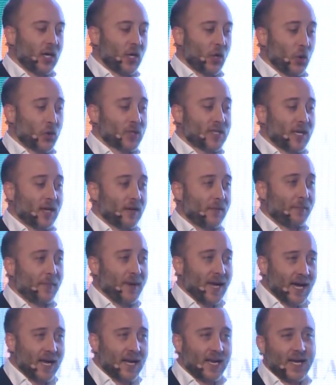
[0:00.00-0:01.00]
using
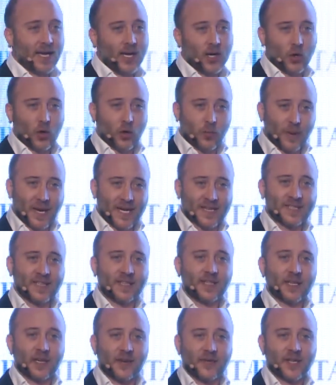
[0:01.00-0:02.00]
PLA or
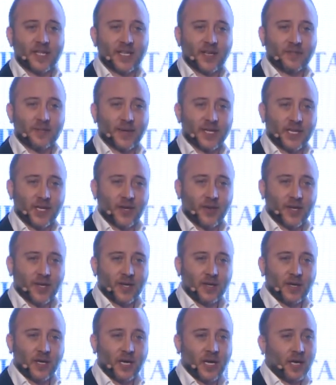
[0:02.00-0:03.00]
plastic derivative
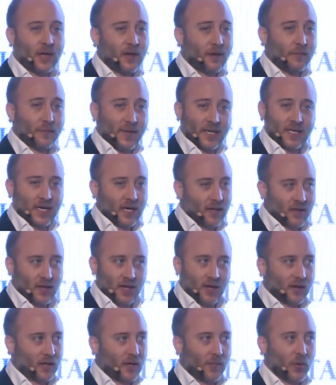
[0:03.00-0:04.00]
material, but I
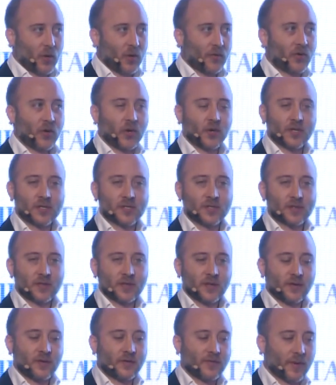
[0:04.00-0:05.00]
think a couple of years
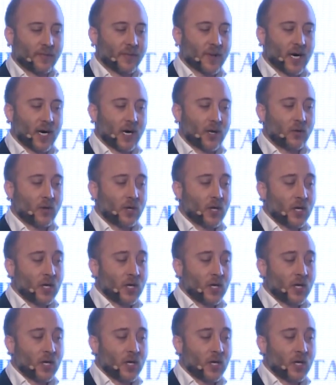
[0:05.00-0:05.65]
from now,